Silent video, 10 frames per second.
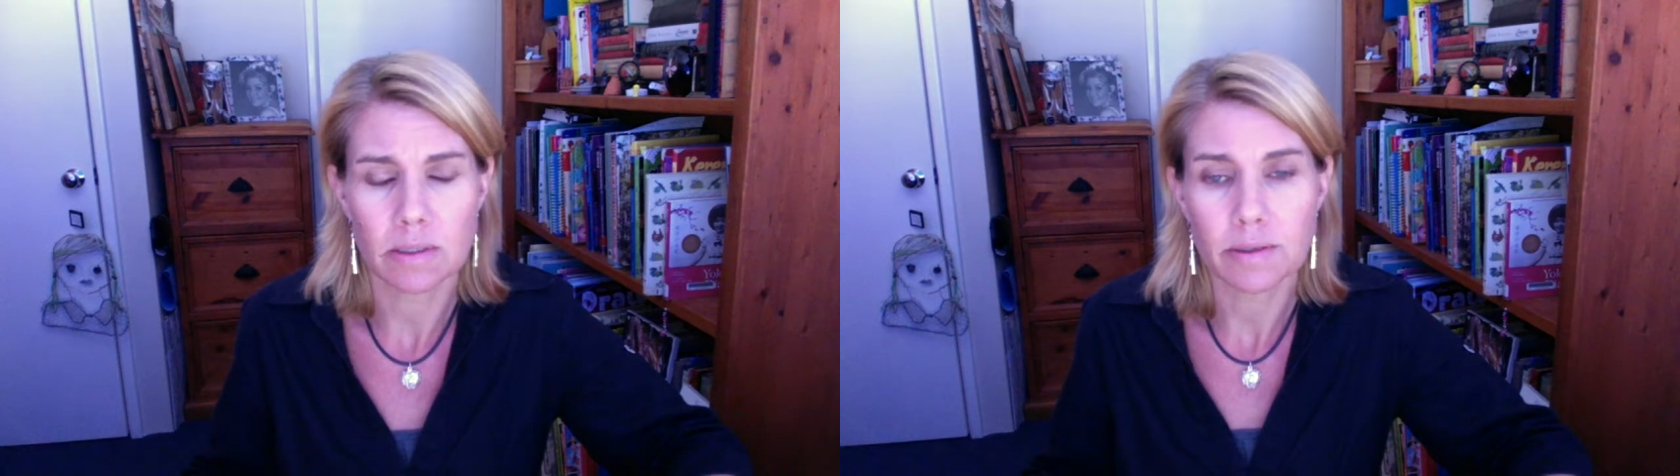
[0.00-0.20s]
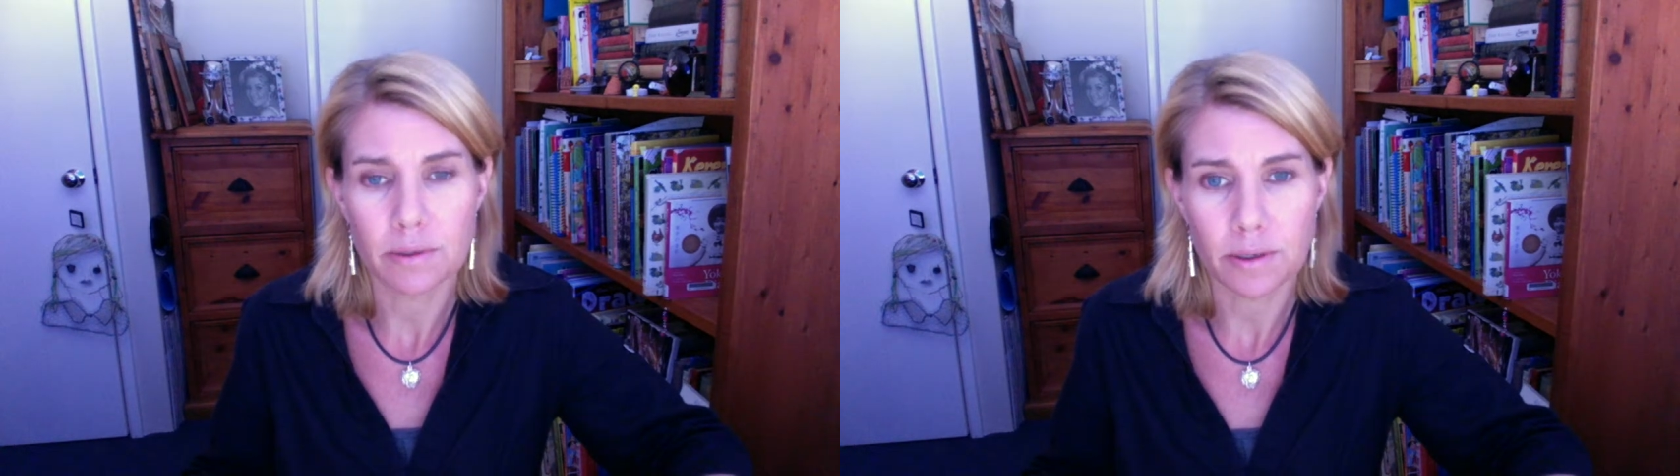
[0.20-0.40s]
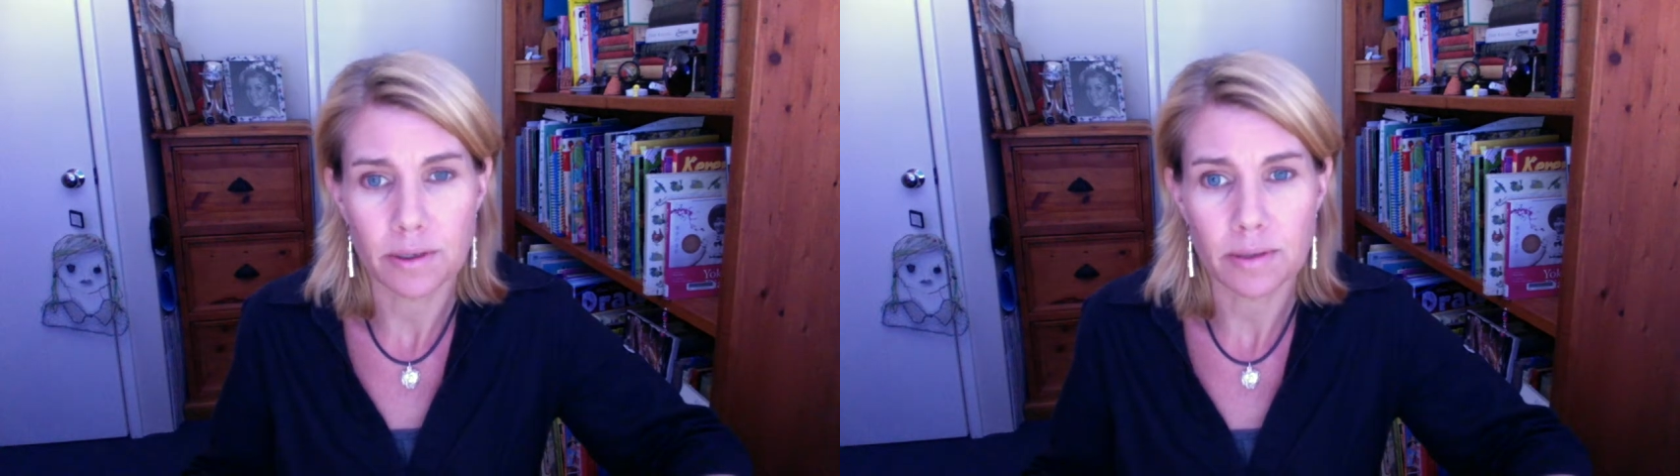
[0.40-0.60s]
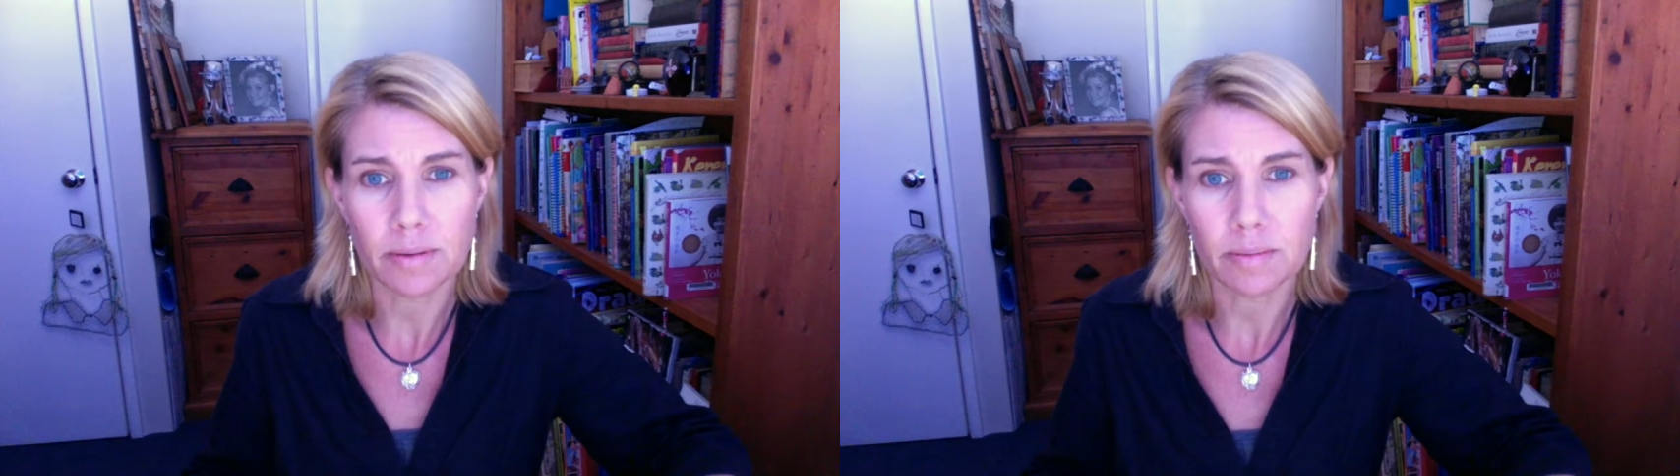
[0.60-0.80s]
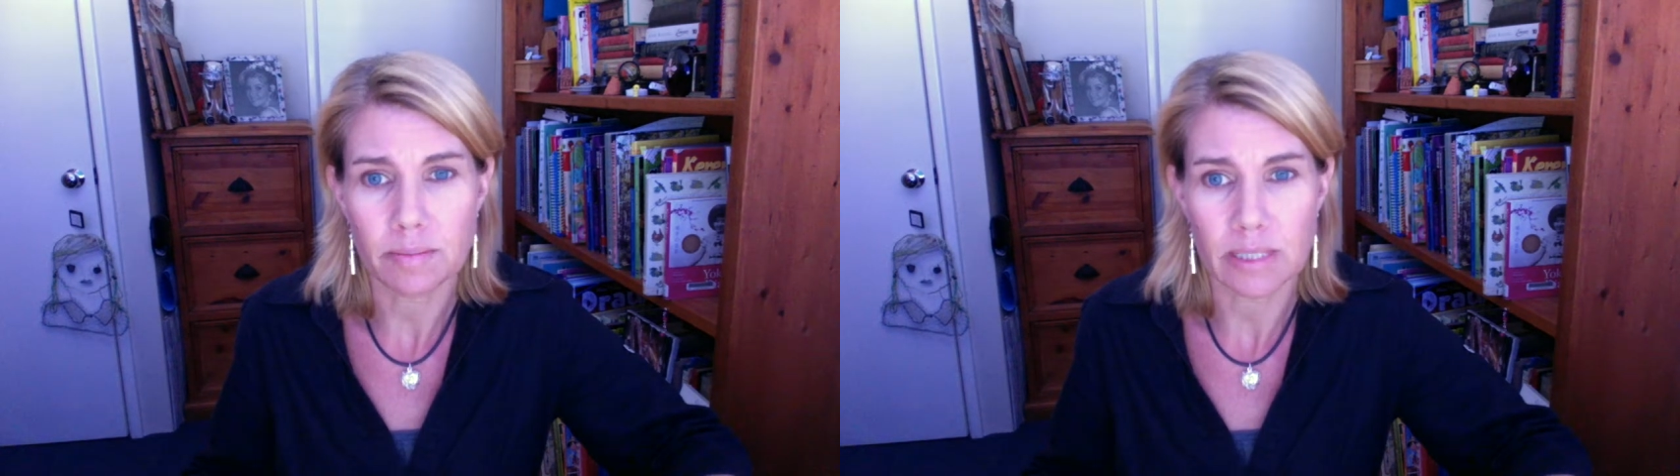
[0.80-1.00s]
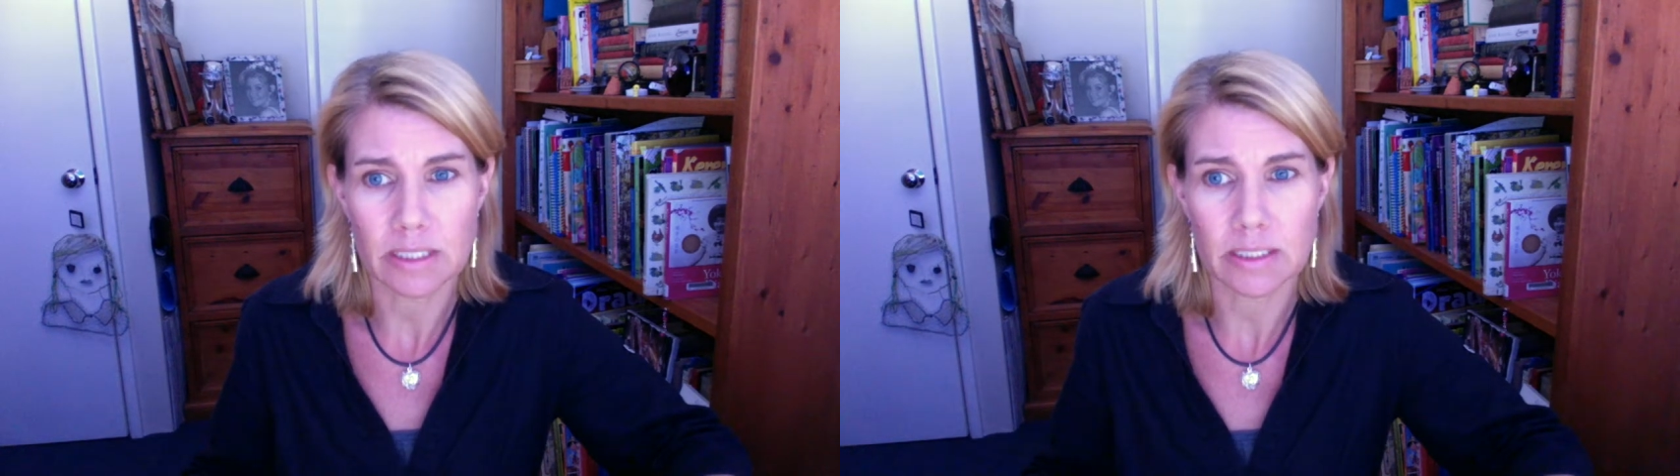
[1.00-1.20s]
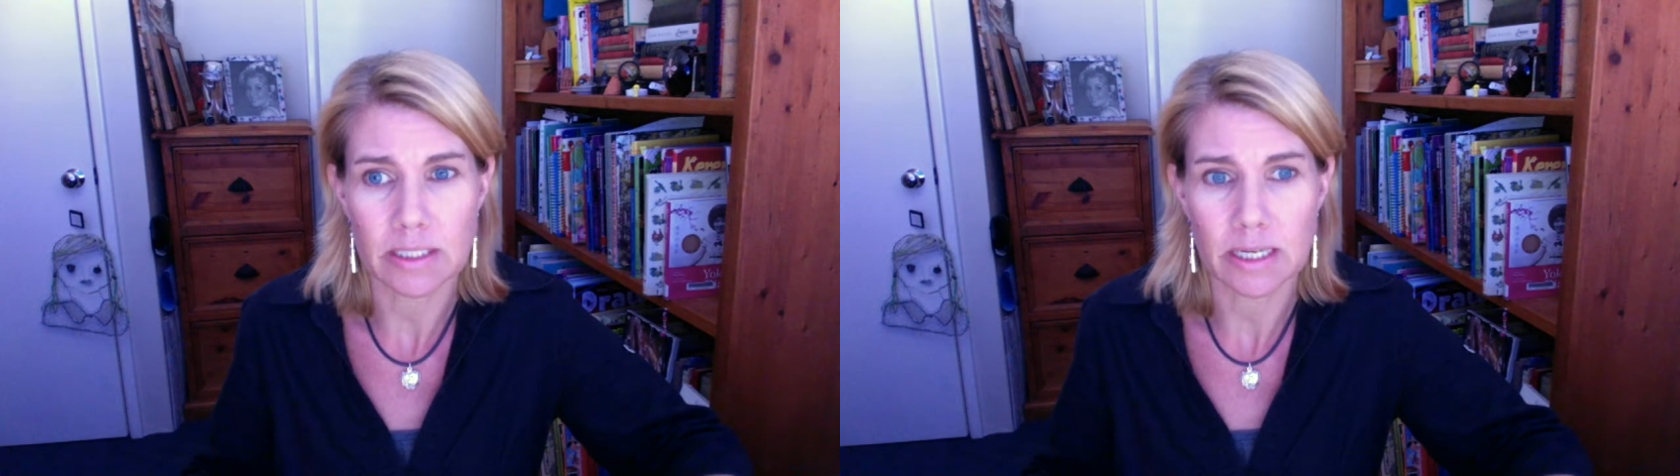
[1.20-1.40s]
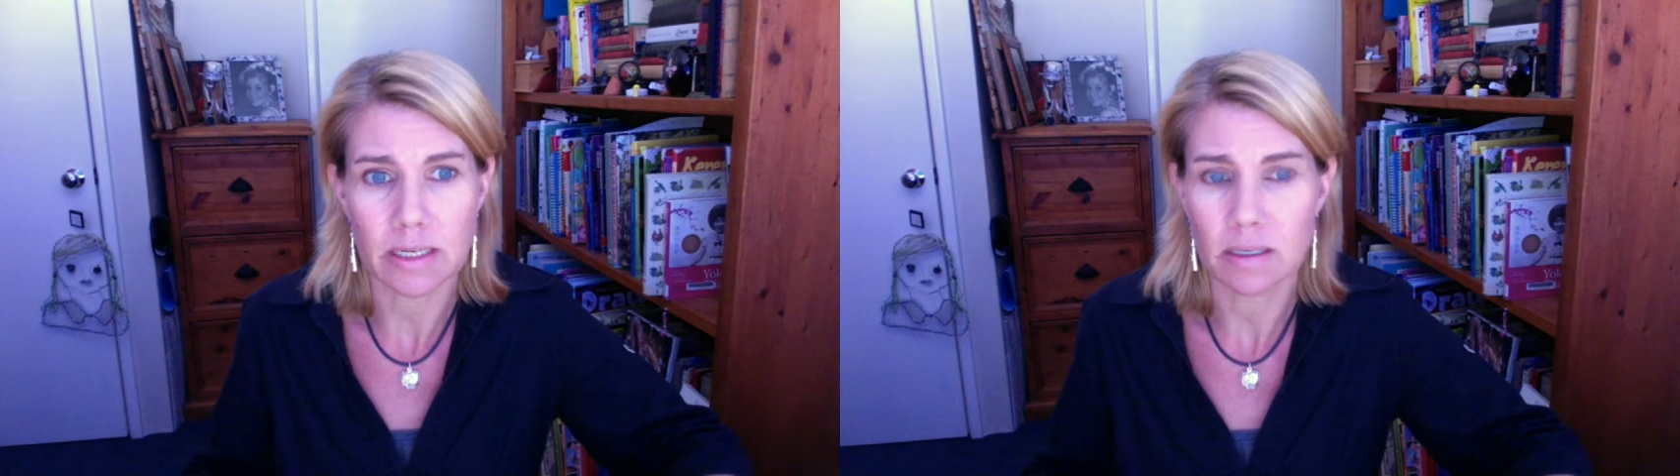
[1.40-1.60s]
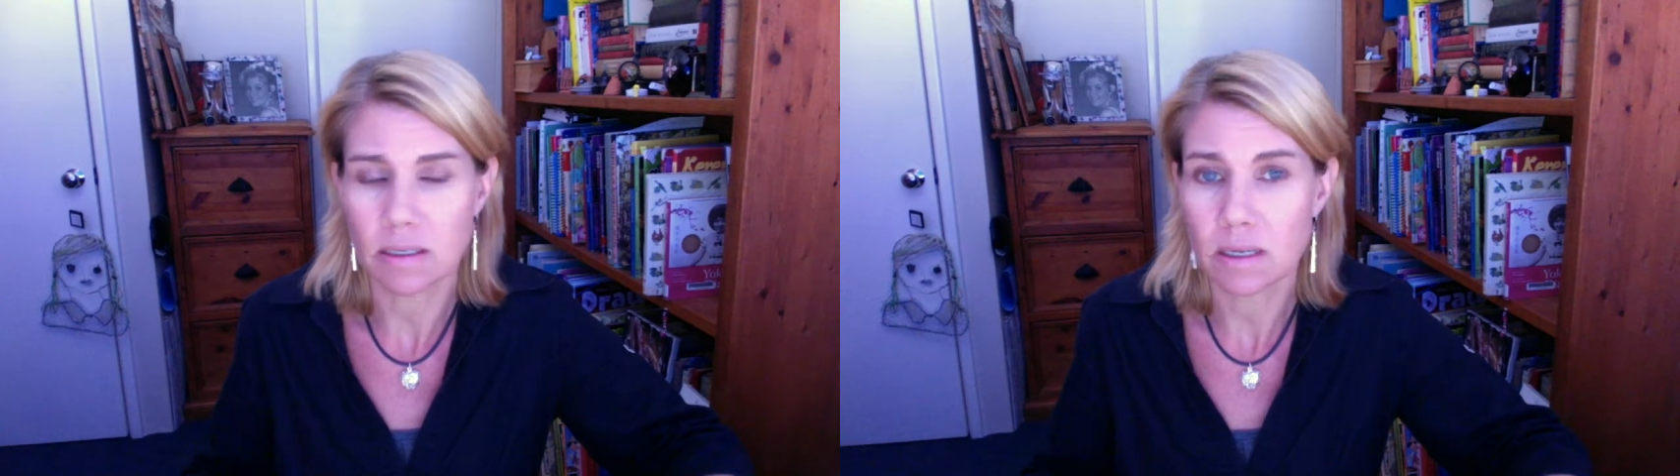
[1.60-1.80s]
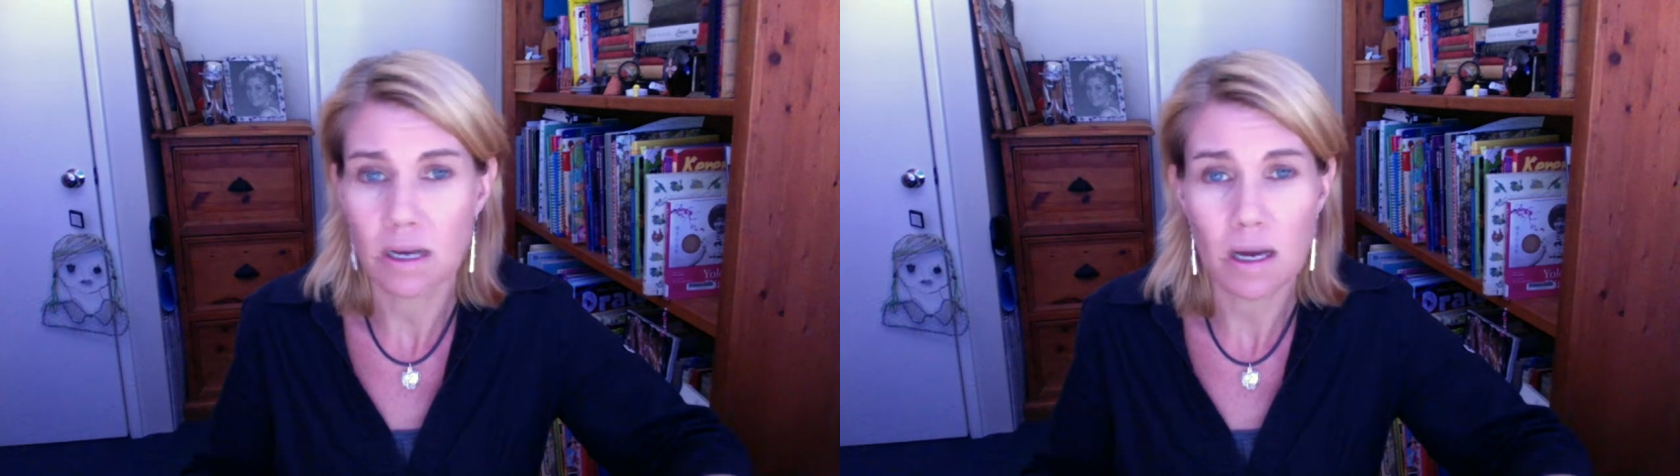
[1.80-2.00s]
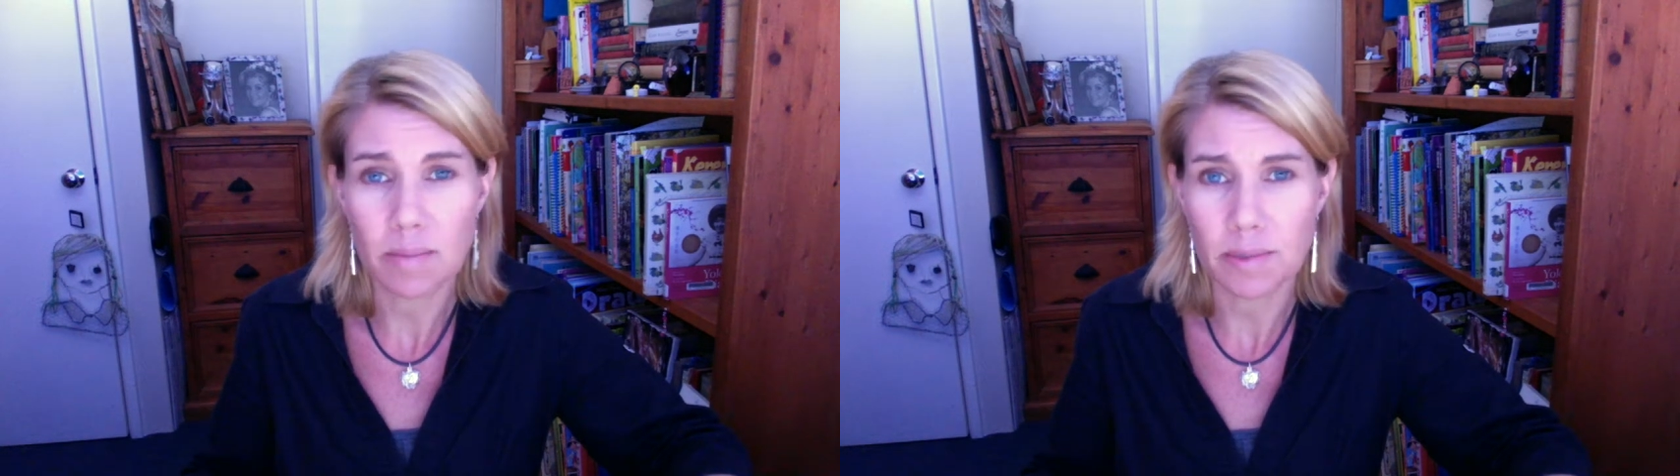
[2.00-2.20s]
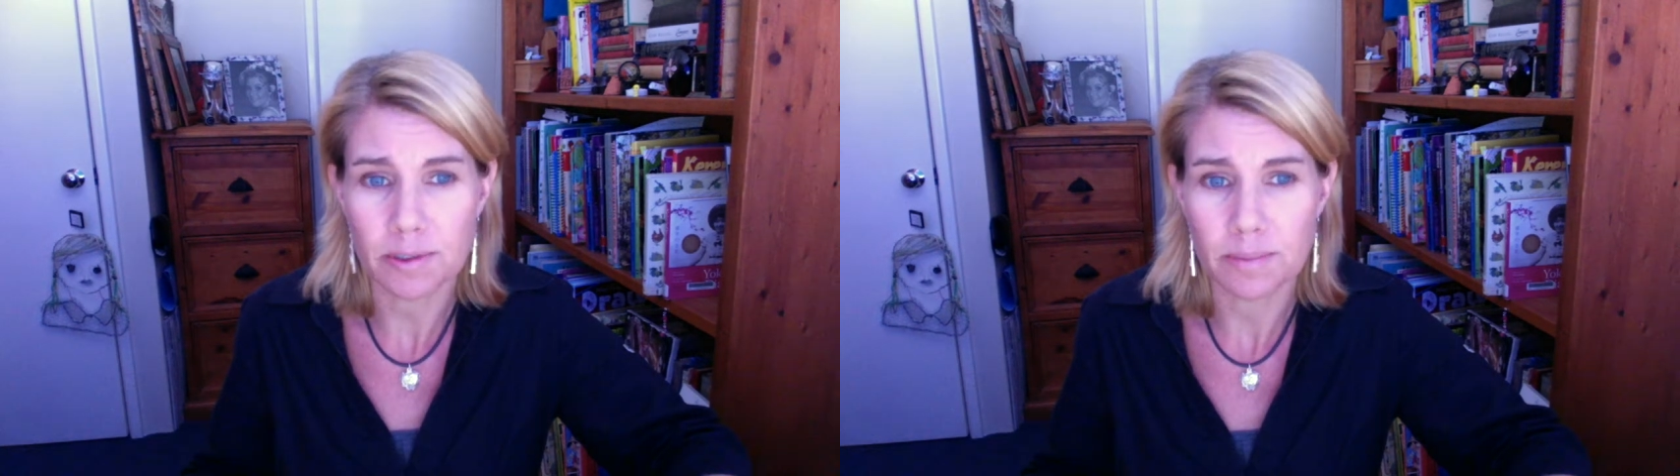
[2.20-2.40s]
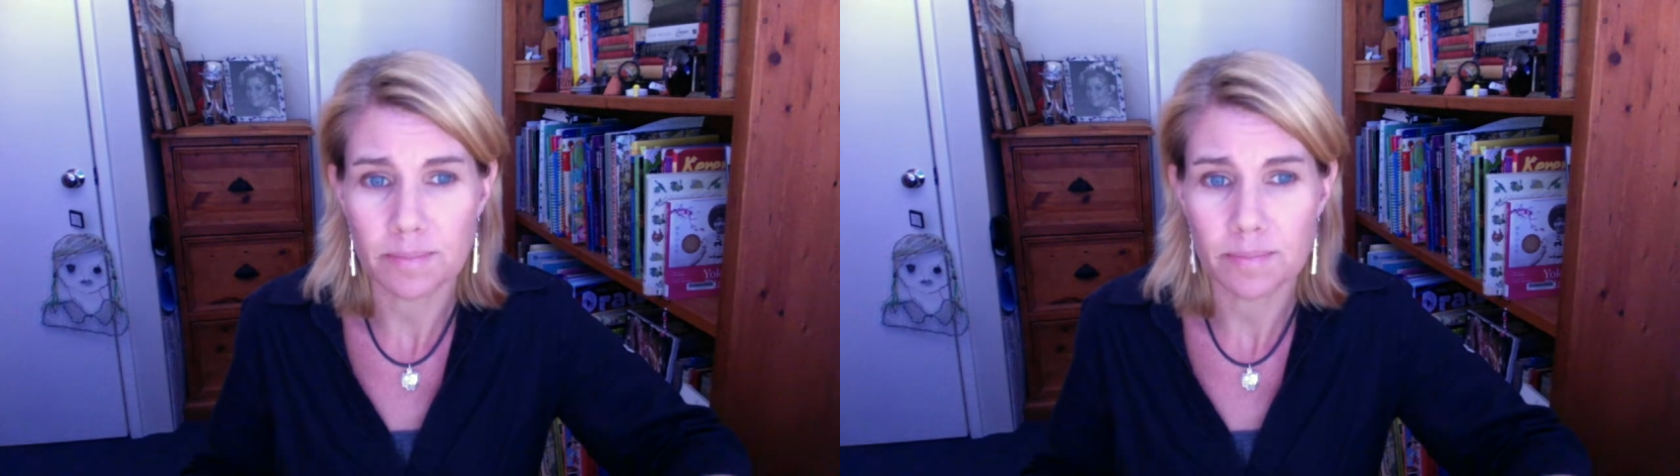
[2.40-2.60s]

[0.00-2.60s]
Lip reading: No, muttered Dad. I'm not.